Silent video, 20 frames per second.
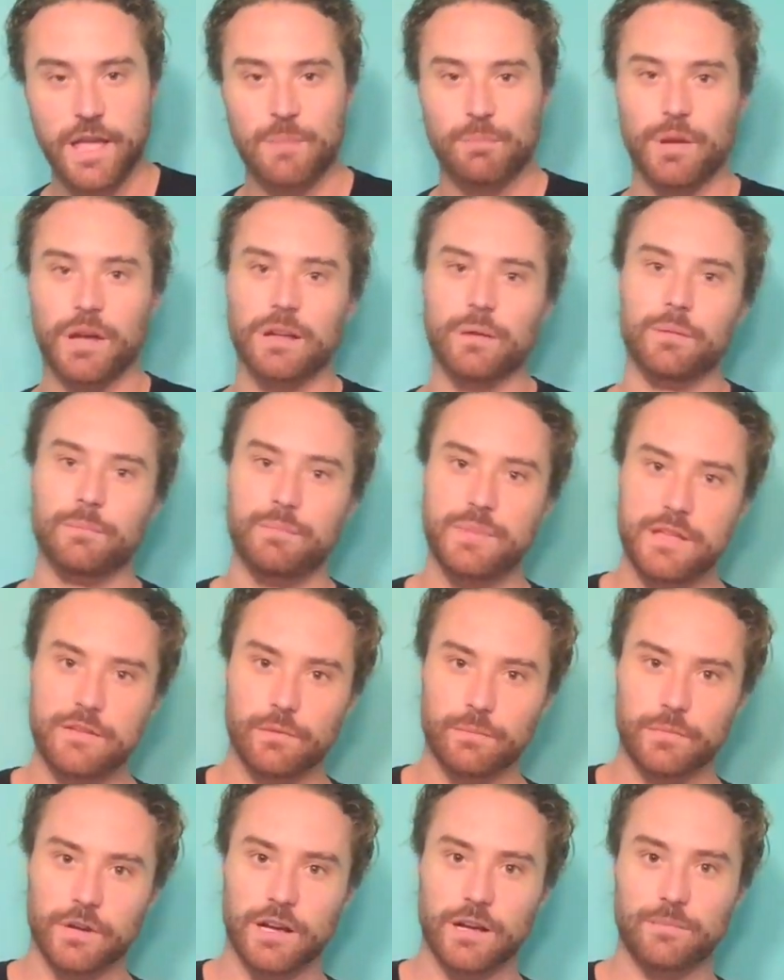But
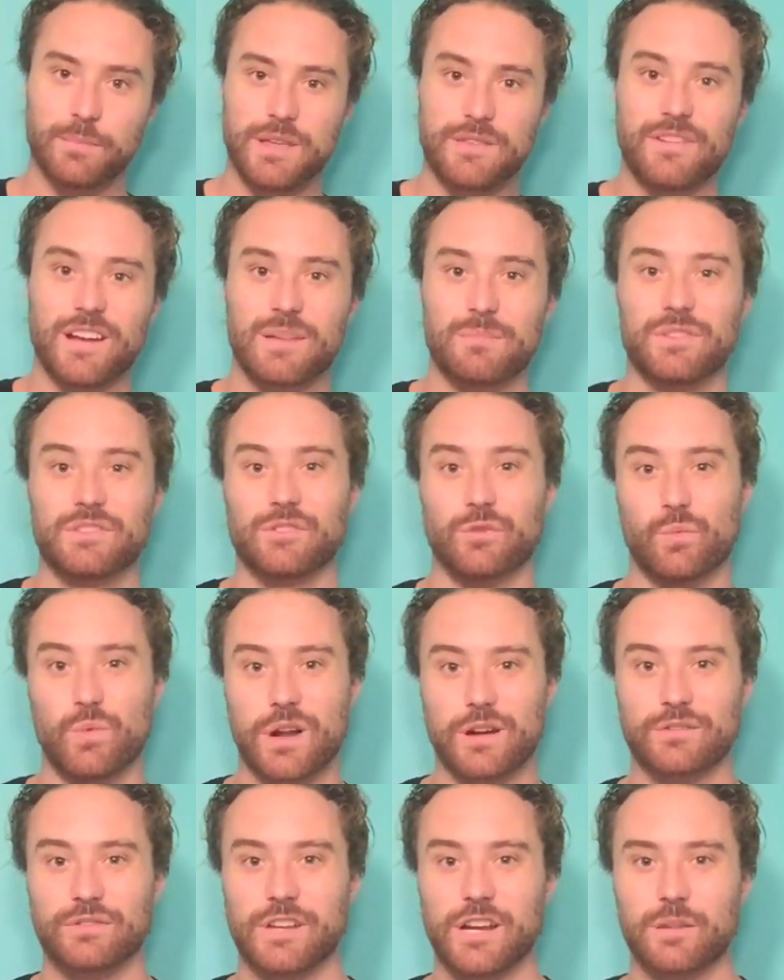B vitamins are
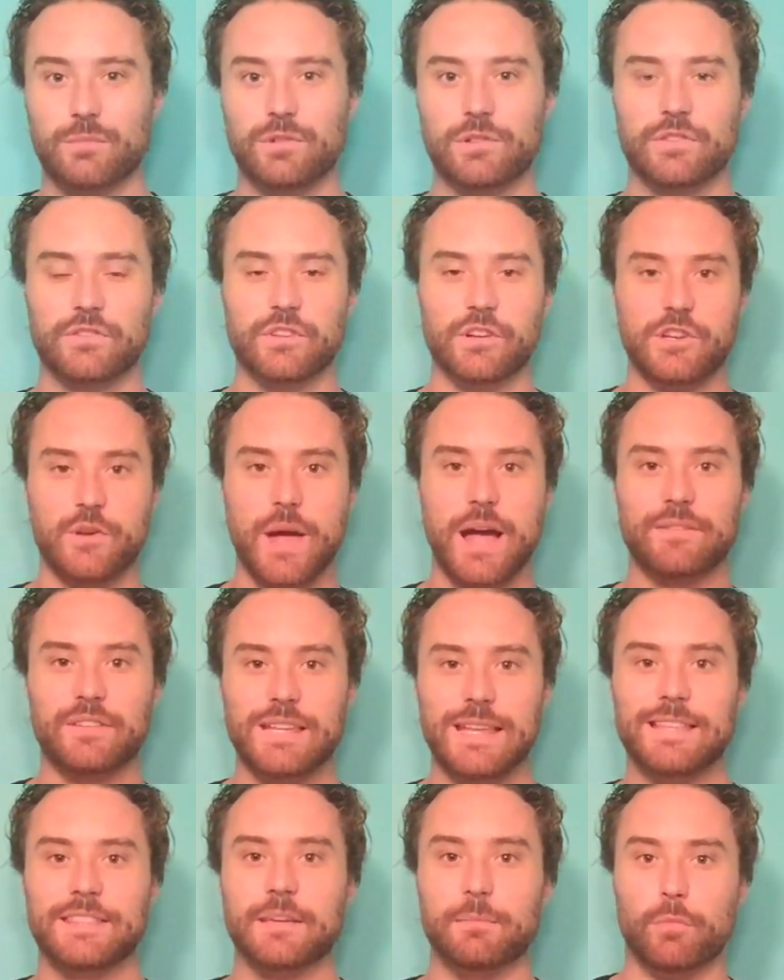water soluble, so you have
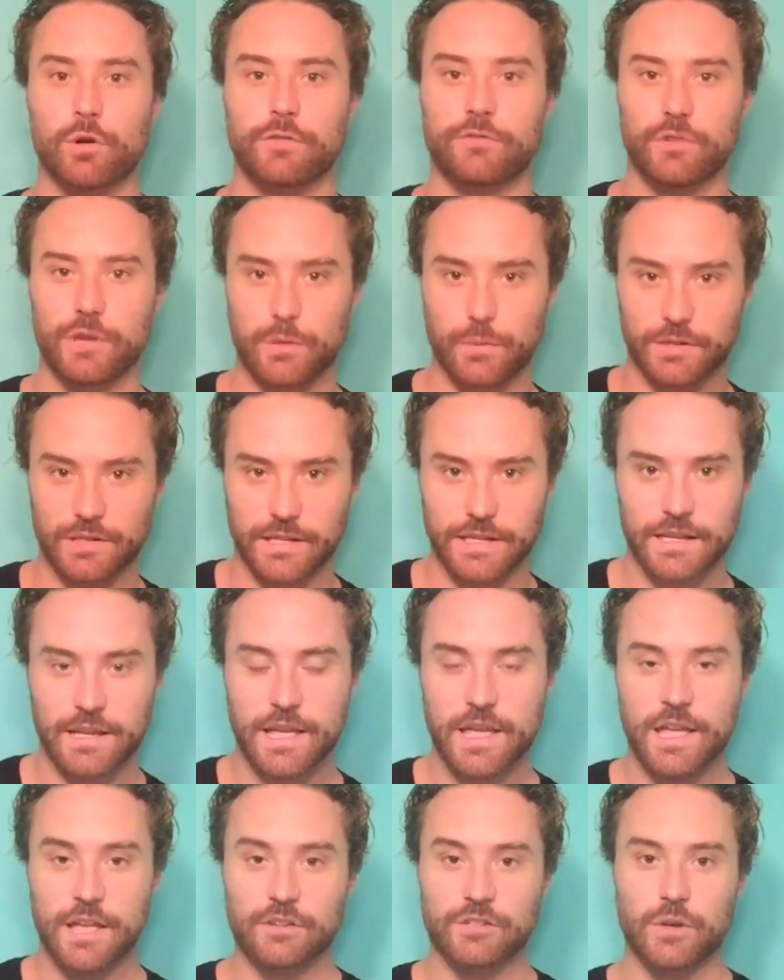to eat them more frequently.
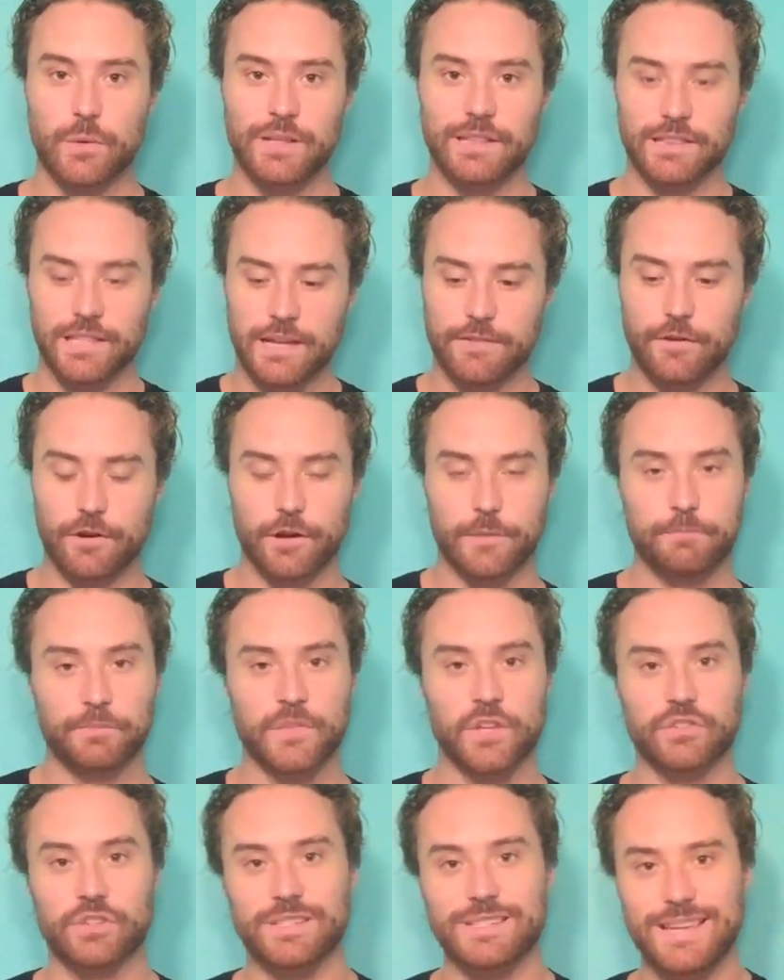So in liver,
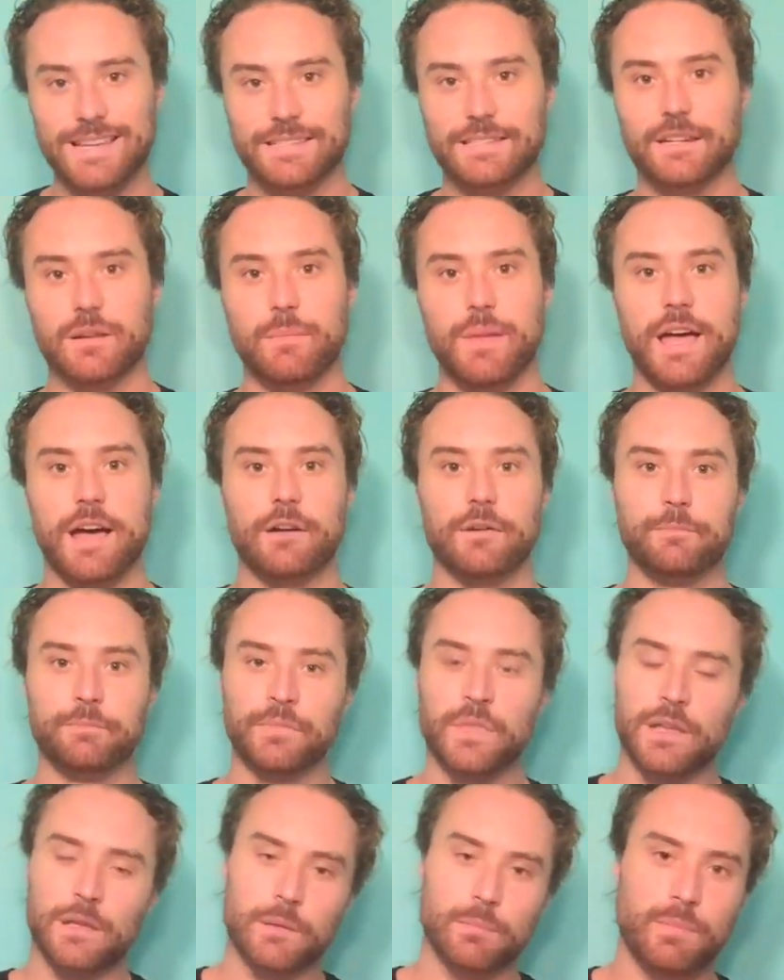there's a decent amount,
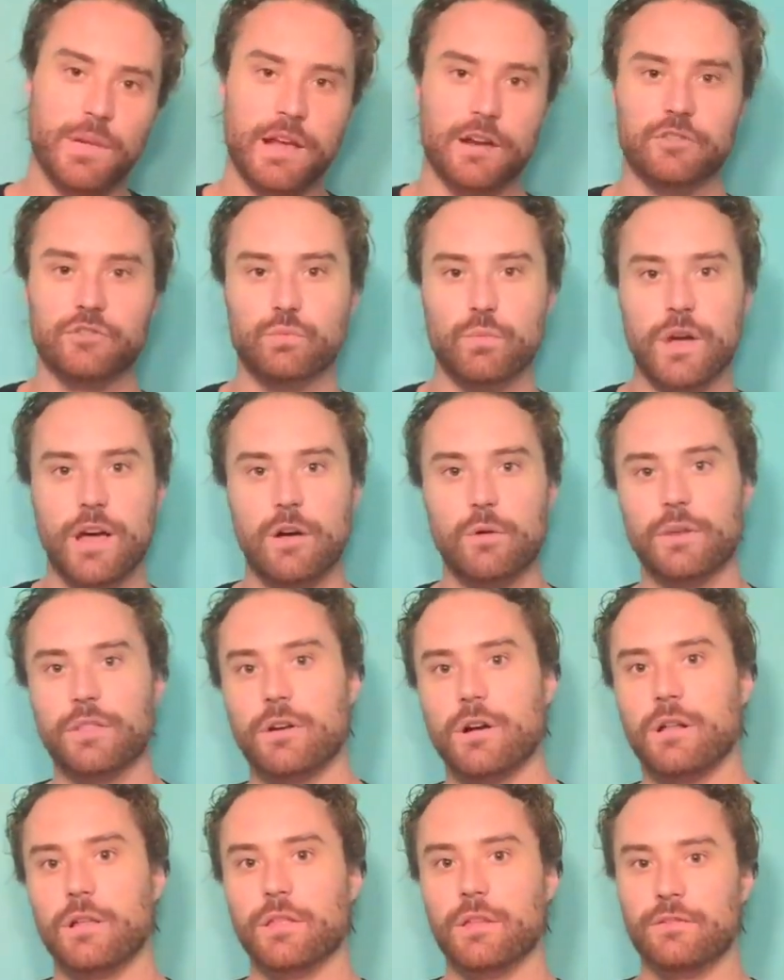pairs well with
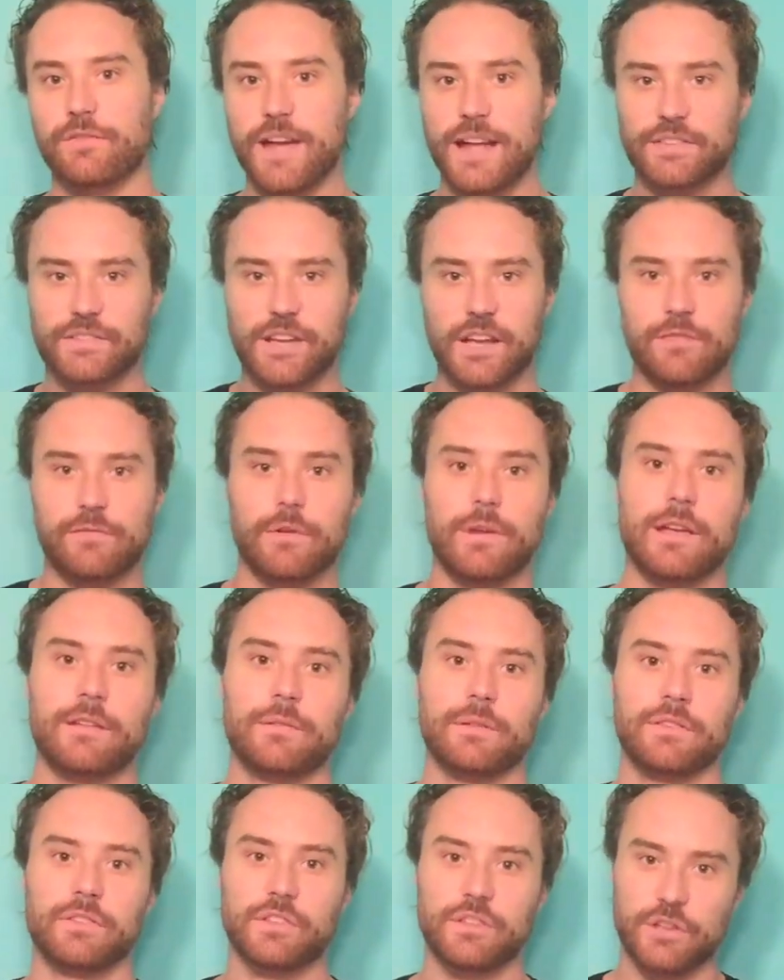all of the fat soluble
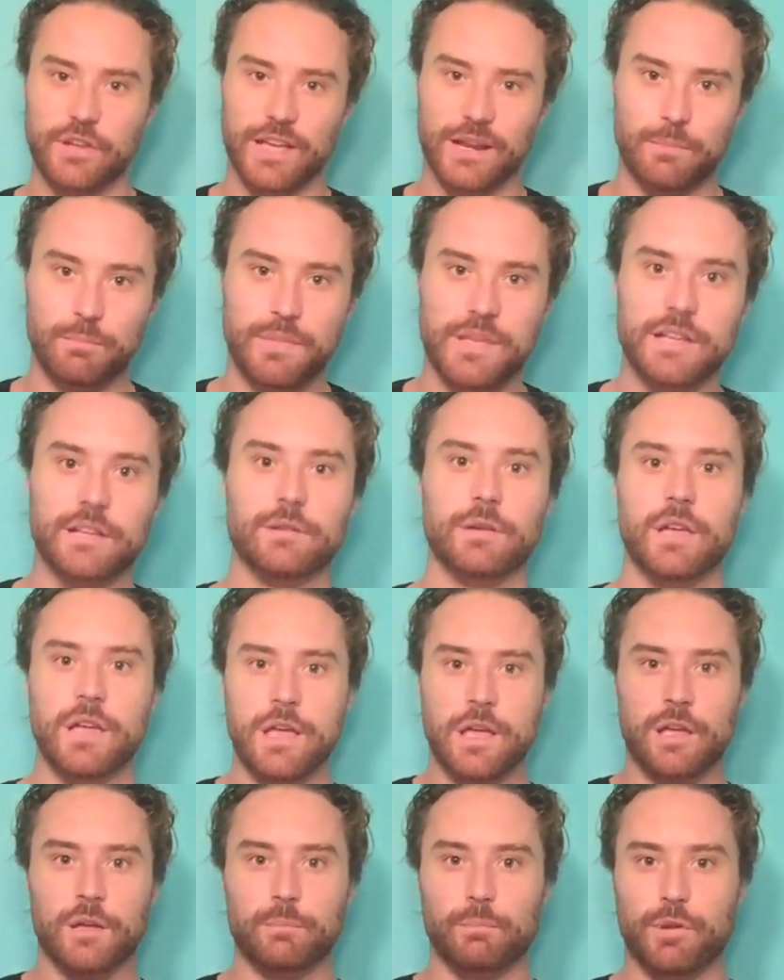vitamins. You get a big
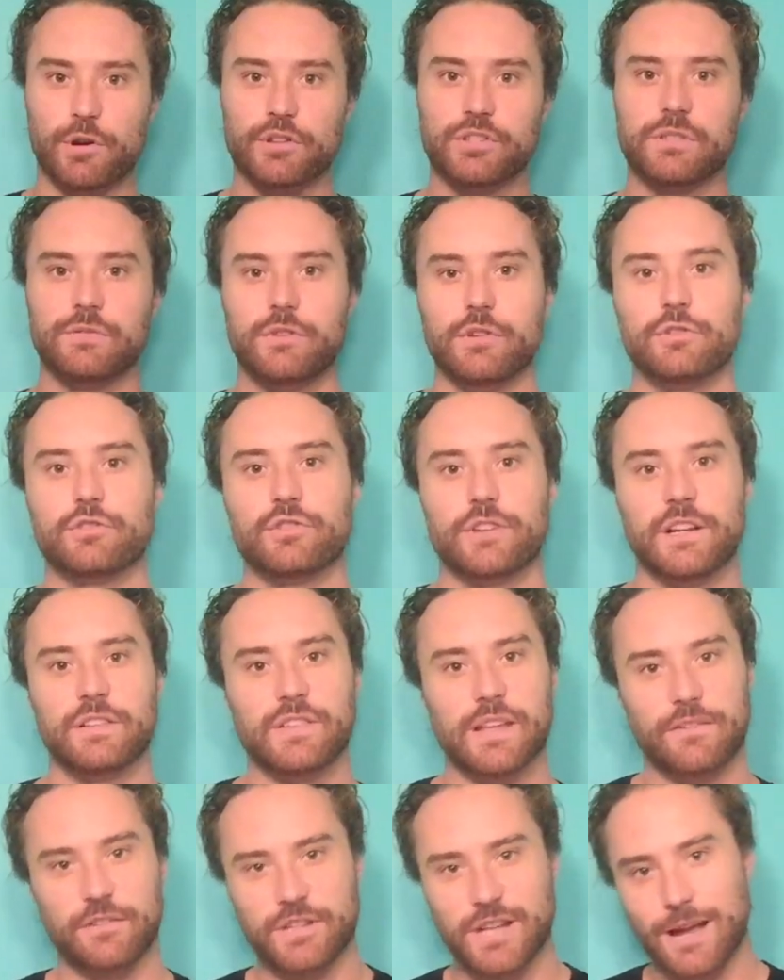burst of nutrients
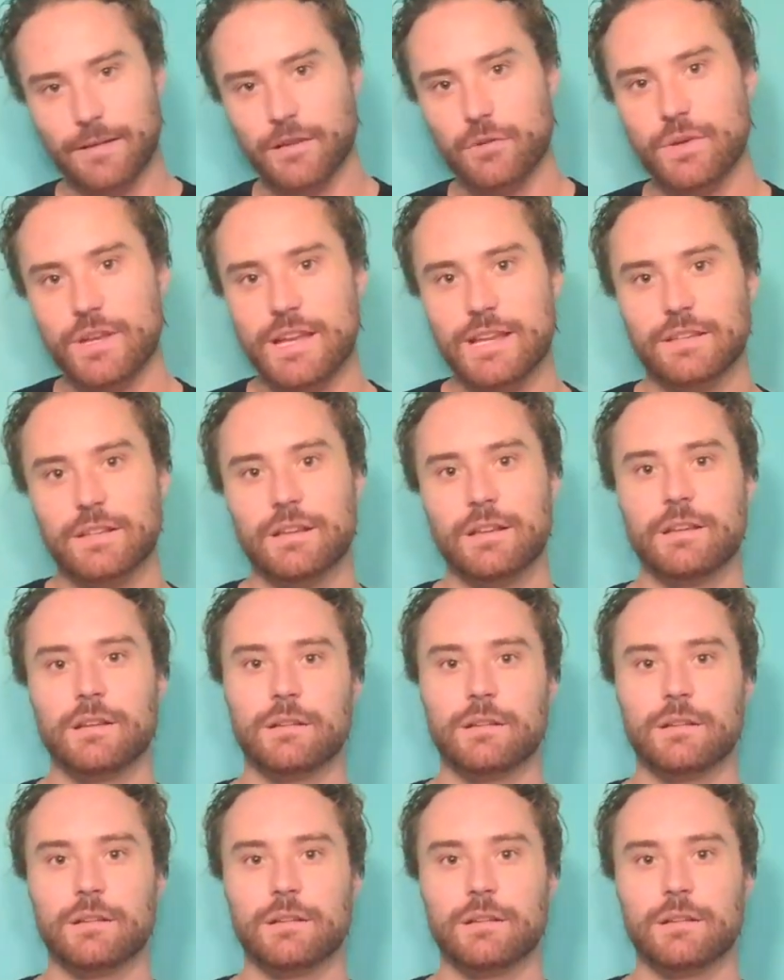every time you eat